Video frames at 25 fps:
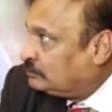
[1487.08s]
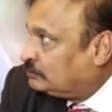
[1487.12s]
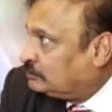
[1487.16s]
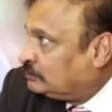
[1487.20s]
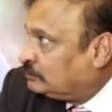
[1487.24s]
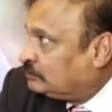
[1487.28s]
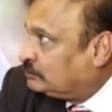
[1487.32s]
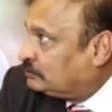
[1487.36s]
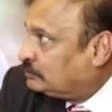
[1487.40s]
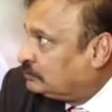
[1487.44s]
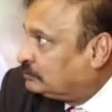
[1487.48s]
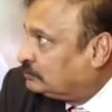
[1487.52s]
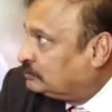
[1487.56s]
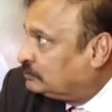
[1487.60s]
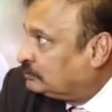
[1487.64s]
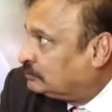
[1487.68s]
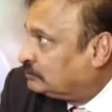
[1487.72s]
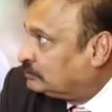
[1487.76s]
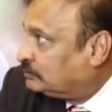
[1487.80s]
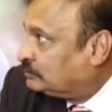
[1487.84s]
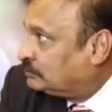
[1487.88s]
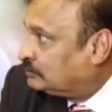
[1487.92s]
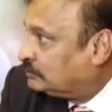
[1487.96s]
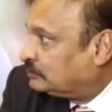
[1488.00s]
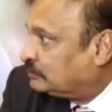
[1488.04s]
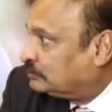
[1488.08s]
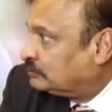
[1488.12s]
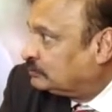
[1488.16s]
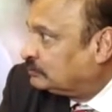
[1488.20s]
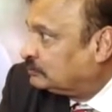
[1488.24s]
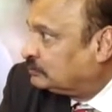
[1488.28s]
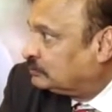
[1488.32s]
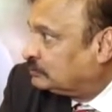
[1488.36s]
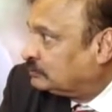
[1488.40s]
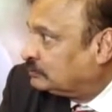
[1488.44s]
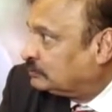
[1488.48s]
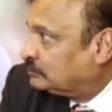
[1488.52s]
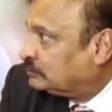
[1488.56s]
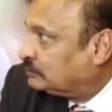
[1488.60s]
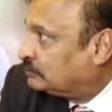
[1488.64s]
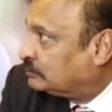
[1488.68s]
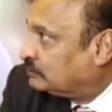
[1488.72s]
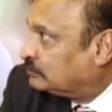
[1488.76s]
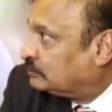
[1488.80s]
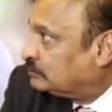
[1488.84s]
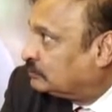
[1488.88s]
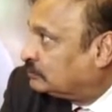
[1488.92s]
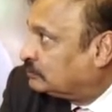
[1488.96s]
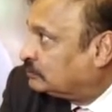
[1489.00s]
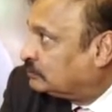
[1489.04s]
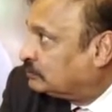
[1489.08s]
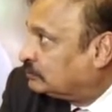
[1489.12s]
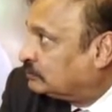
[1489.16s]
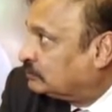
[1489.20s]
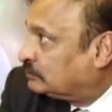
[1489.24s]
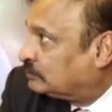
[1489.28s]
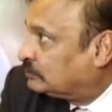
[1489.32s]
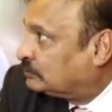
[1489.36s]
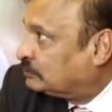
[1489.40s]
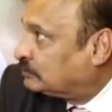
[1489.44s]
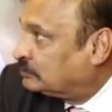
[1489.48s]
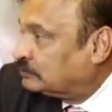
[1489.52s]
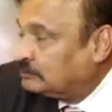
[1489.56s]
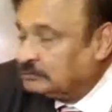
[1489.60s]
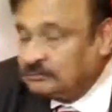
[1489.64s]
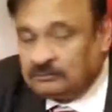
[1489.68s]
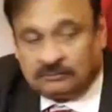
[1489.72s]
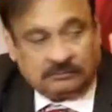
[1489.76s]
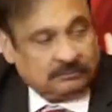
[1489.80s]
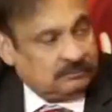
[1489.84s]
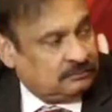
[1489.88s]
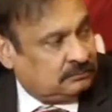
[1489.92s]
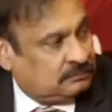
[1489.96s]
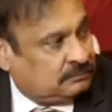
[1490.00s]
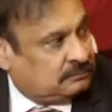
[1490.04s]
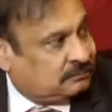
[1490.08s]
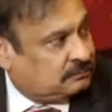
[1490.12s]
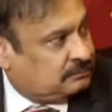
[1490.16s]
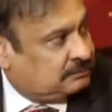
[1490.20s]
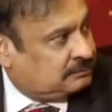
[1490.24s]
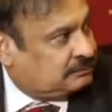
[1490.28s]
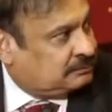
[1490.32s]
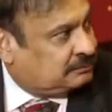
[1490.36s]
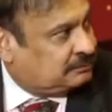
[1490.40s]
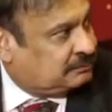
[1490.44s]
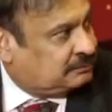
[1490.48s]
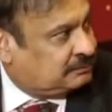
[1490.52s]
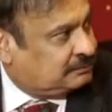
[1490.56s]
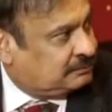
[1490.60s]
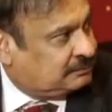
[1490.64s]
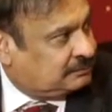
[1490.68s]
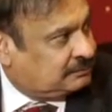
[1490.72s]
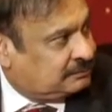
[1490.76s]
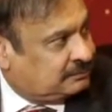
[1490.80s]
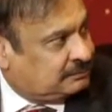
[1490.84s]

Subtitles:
(silent)